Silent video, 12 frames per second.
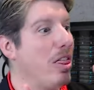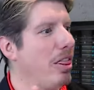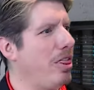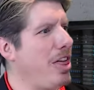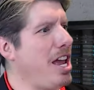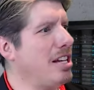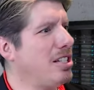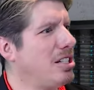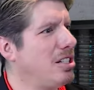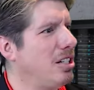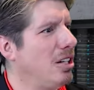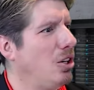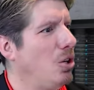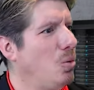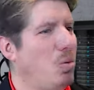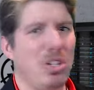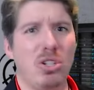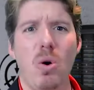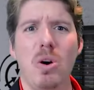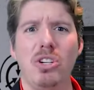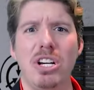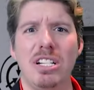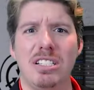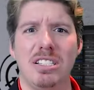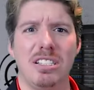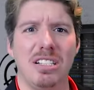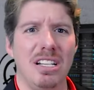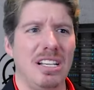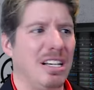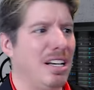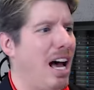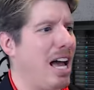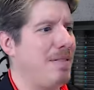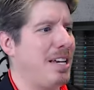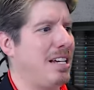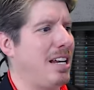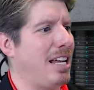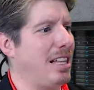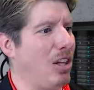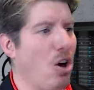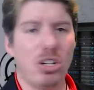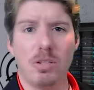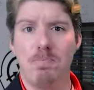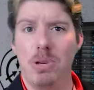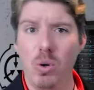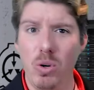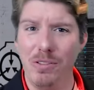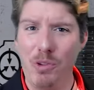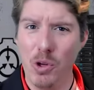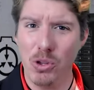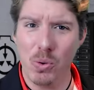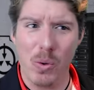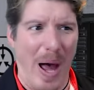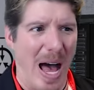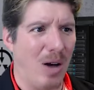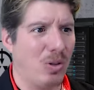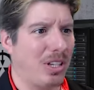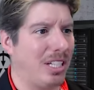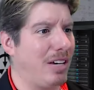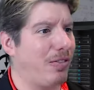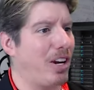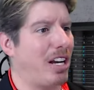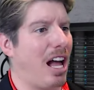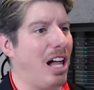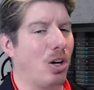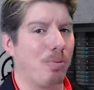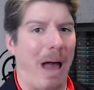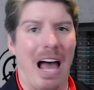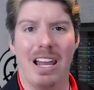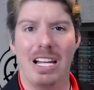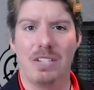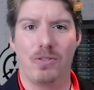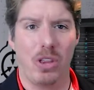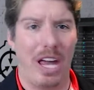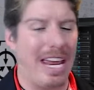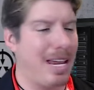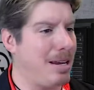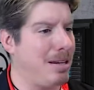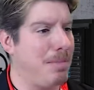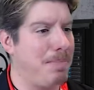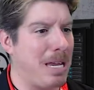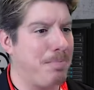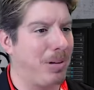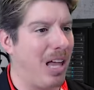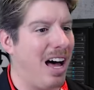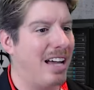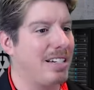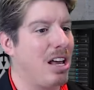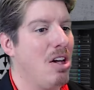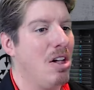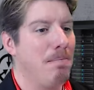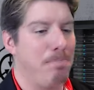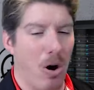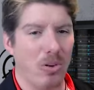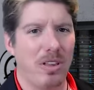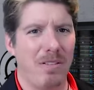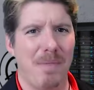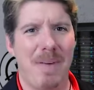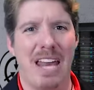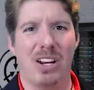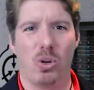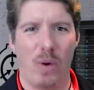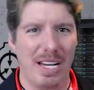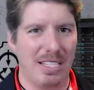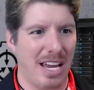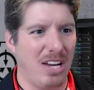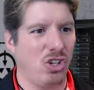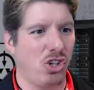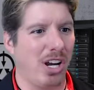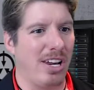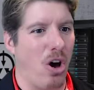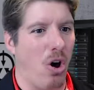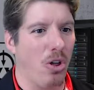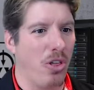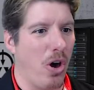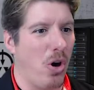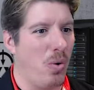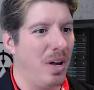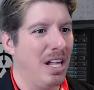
This was gorgeous! I mean, it looked beautiful throughout. The different color palettes for the A and the B plot, both of them had a great tension, although,